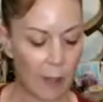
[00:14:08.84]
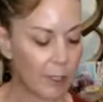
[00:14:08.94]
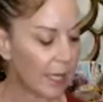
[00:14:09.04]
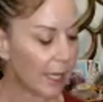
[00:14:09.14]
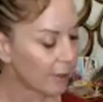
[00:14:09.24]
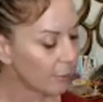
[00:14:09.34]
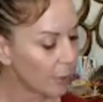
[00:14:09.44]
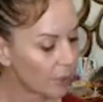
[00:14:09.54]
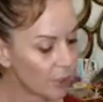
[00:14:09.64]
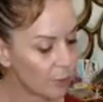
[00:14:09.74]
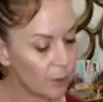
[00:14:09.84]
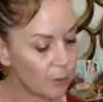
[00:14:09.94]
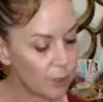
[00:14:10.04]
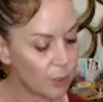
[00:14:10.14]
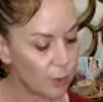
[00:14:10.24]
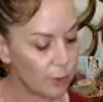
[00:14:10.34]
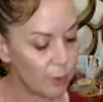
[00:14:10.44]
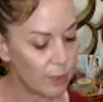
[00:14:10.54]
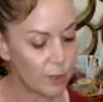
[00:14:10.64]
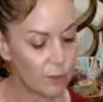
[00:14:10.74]
Now, another posture we will
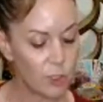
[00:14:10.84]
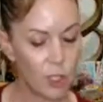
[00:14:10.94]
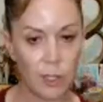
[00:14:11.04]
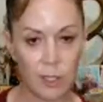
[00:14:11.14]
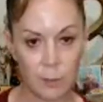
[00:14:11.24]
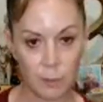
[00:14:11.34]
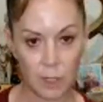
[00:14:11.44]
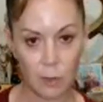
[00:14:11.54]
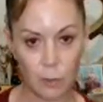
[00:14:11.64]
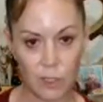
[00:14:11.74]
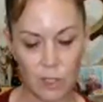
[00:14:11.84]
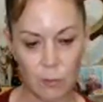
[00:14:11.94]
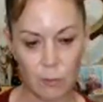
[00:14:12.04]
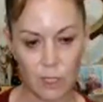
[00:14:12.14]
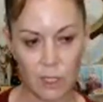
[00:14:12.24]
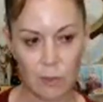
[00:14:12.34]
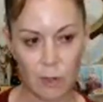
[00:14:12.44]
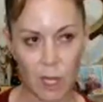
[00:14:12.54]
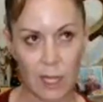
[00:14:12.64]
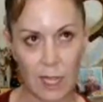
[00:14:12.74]
do is churning the mill, which is really
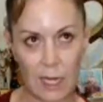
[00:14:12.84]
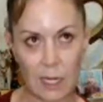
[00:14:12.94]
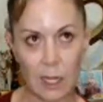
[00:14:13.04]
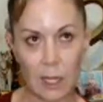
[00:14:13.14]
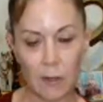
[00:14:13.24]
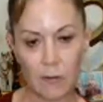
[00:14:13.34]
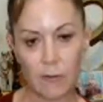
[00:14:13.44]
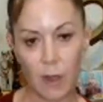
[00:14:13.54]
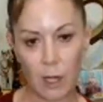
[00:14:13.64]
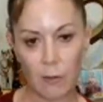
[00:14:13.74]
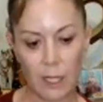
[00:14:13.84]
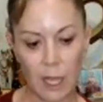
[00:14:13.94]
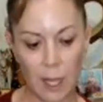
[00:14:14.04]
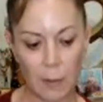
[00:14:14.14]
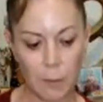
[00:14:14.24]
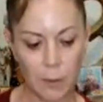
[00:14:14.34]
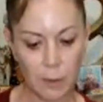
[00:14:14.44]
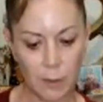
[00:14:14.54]
great in firing up